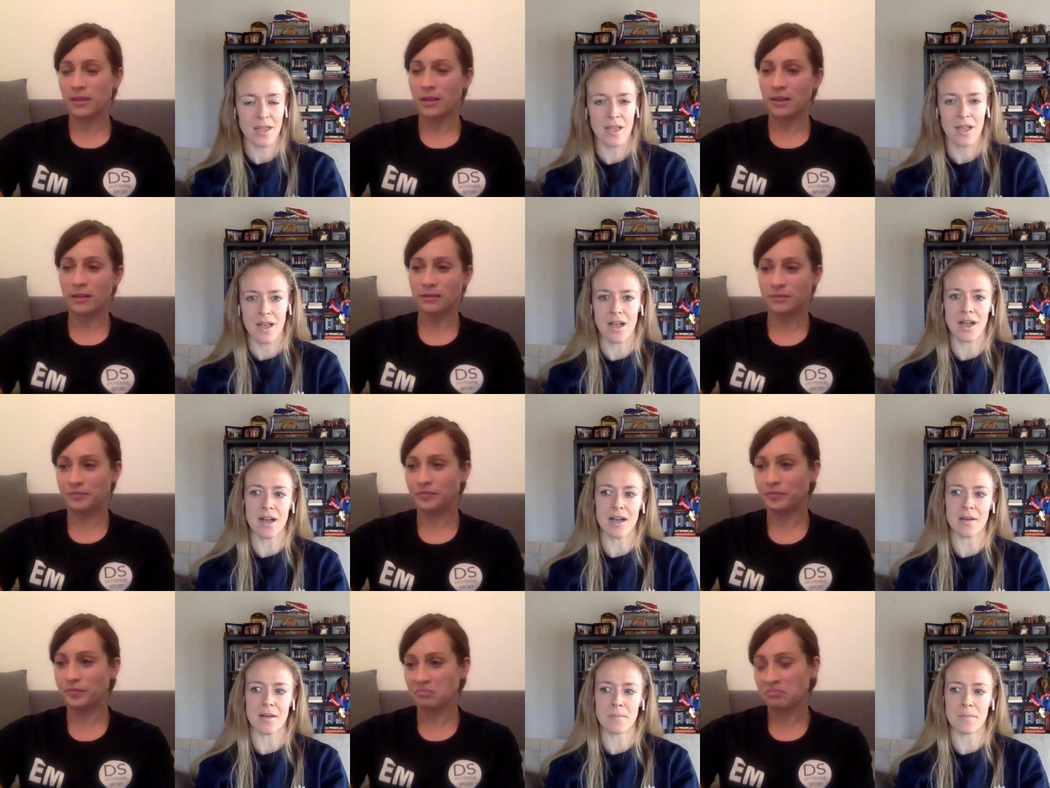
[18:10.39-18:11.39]
Speaker 1: Yeah.
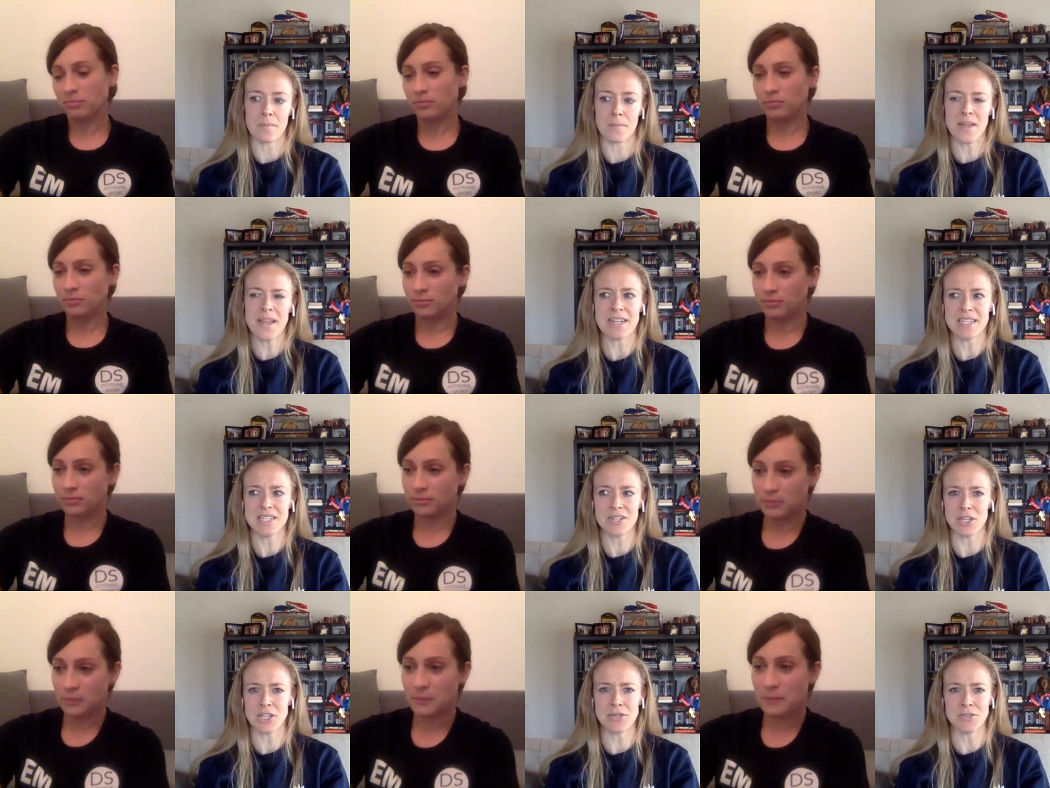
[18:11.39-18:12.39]
Um, but yeah, it's
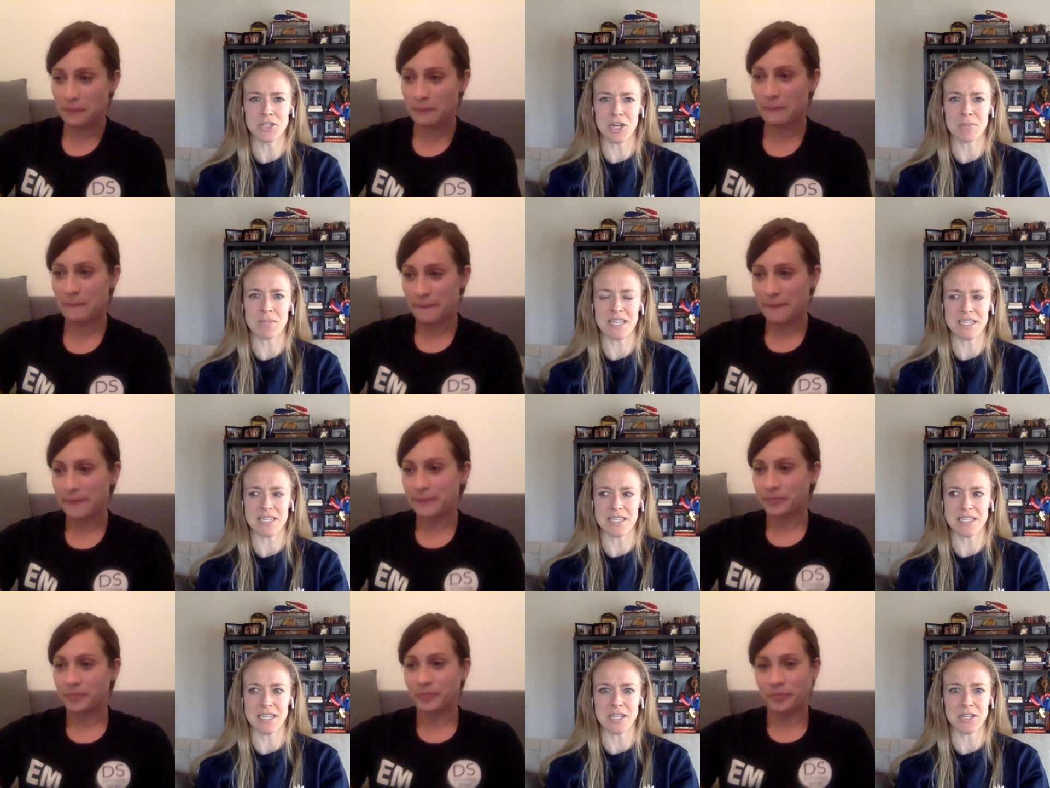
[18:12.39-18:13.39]
still a huge jump to get to
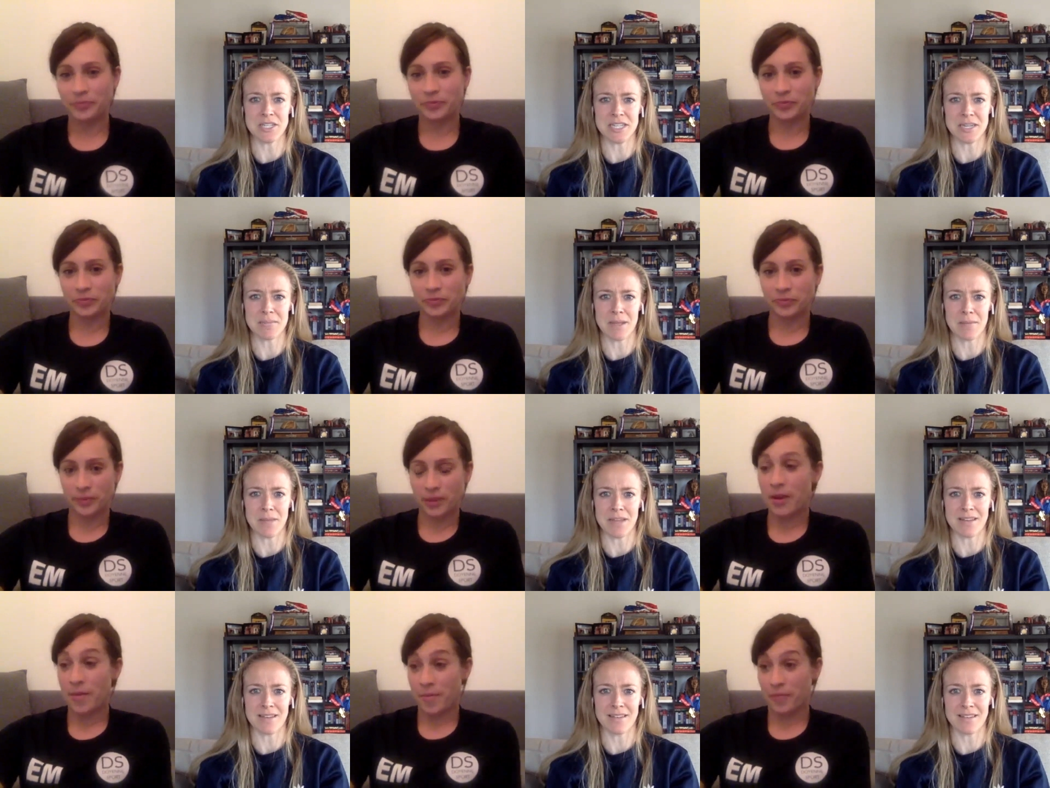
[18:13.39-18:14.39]
the senior team. I
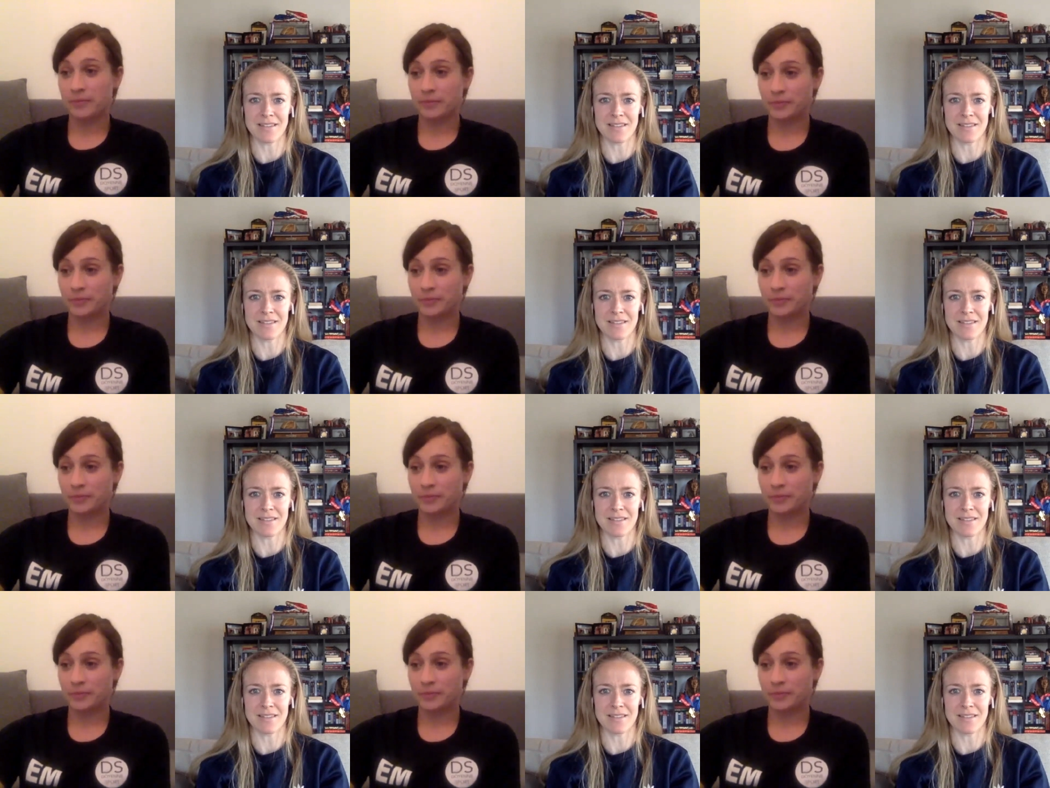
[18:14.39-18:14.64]
mean,